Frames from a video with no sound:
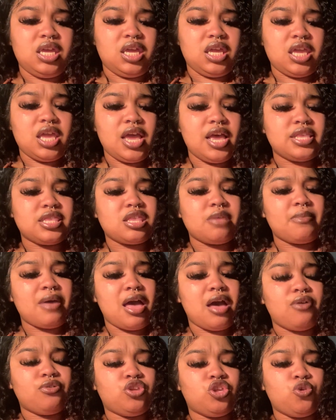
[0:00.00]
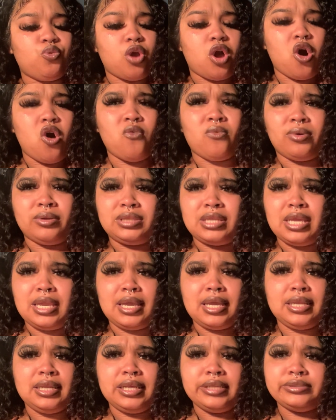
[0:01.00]
Yeah, somehow you were
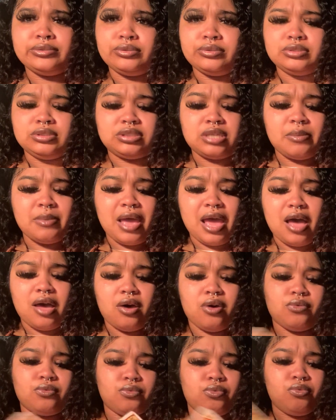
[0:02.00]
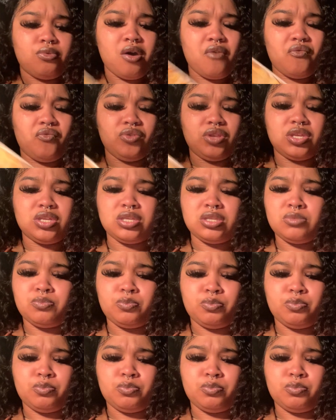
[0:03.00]
overthinking this or somehow whoever this